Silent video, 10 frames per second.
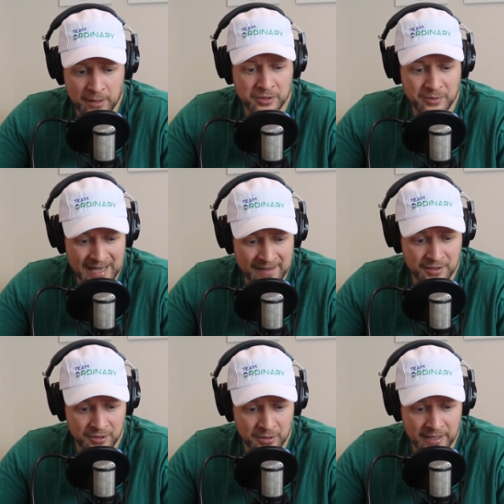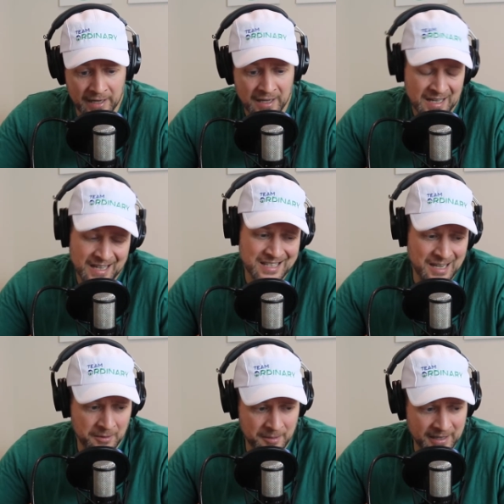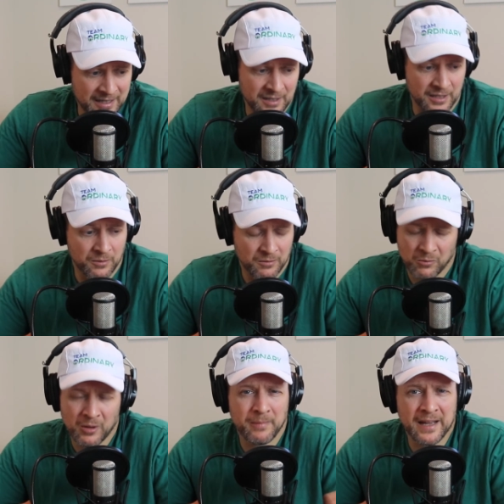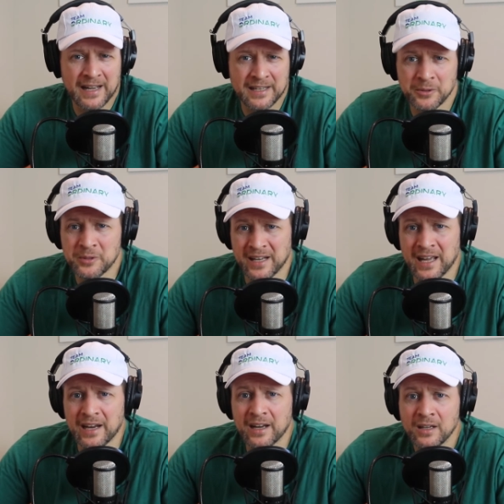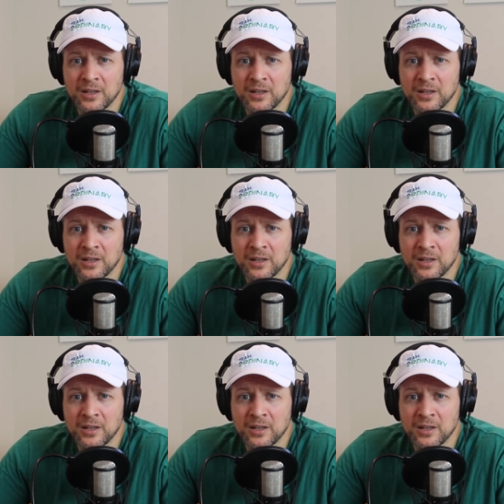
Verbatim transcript: What do I have to do today? I'd say, what am I going to, you know, what might I do today?